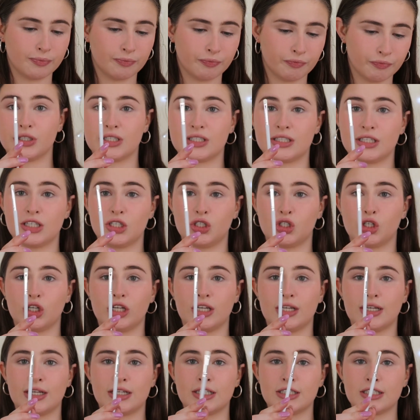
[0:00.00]

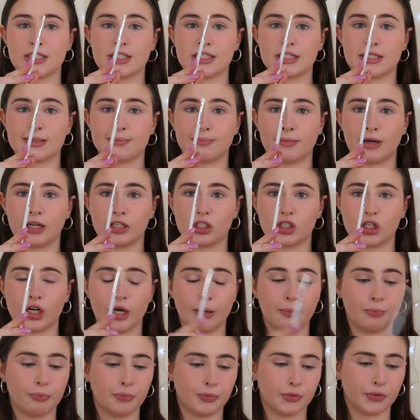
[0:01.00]
precision
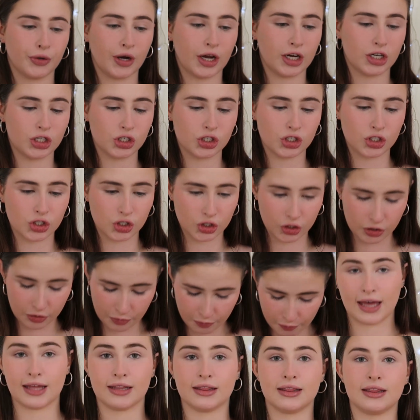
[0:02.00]
smudger brush,
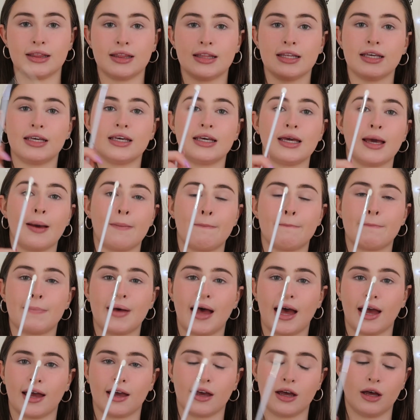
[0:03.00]
and the
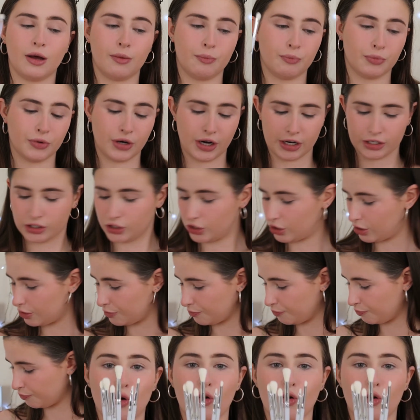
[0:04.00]
packer brush.